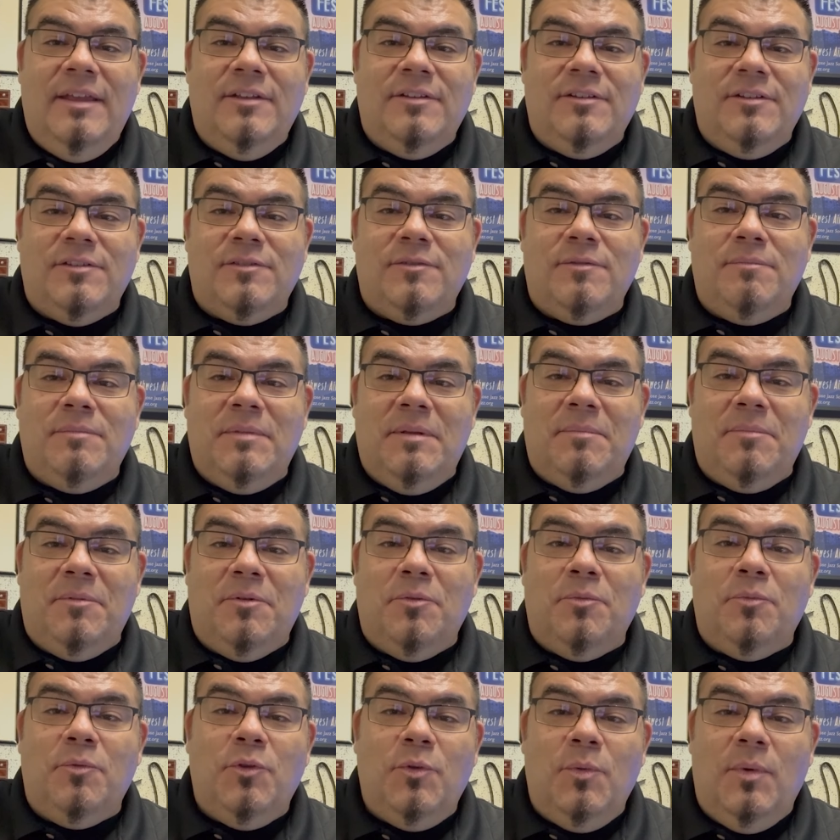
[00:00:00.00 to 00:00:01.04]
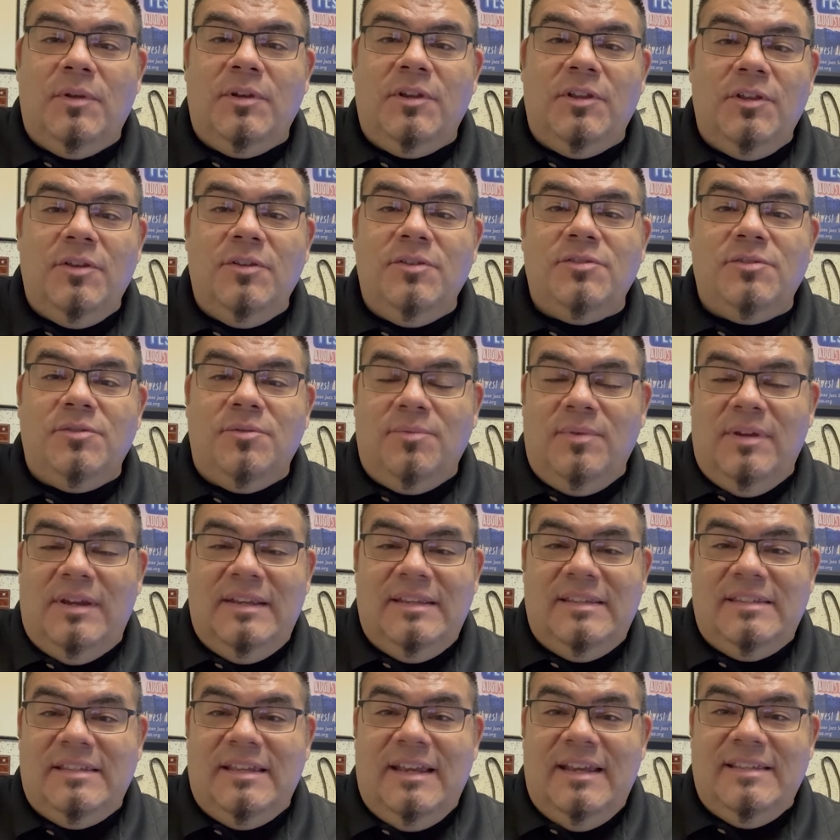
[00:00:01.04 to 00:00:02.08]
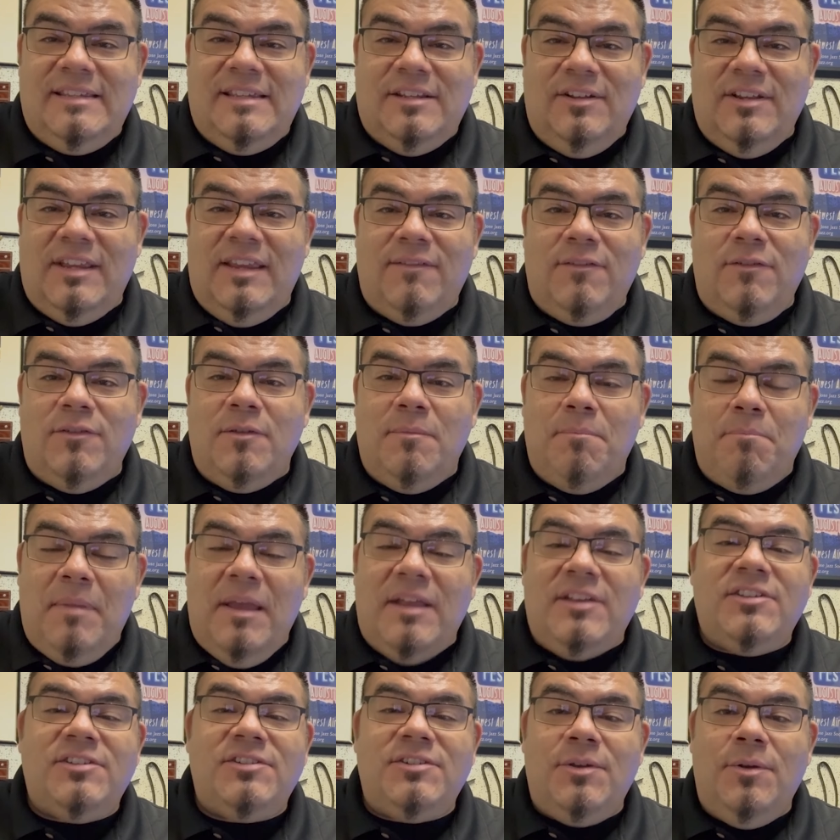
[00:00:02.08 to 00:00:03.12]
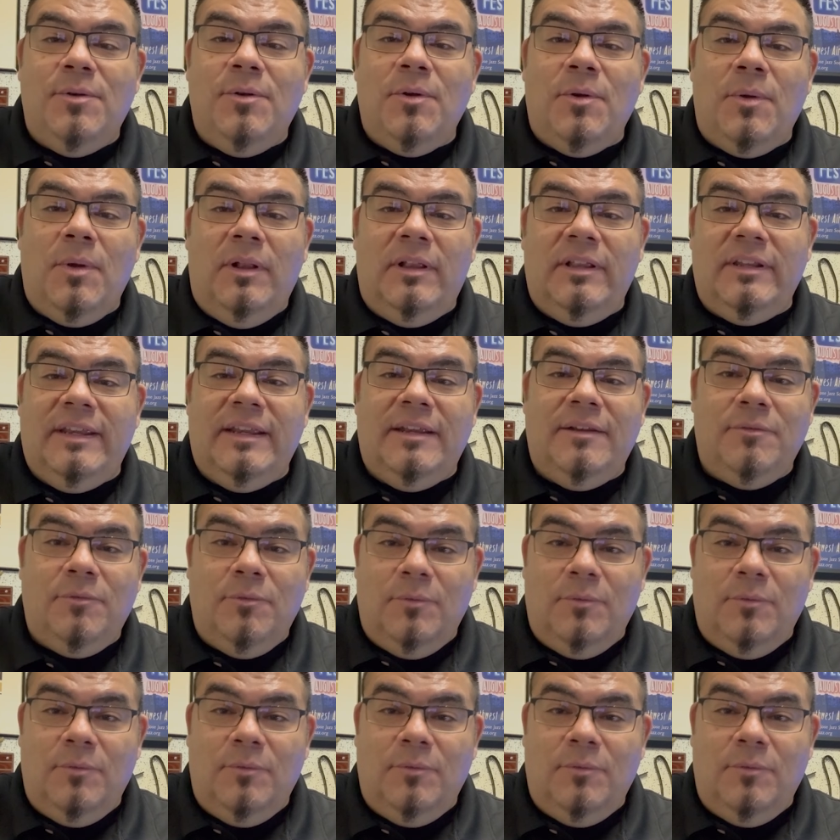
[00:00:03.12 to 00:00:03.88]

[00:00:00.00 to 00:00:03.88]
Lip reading: Just remember, you want to use the reed size that will give you the best tone quality.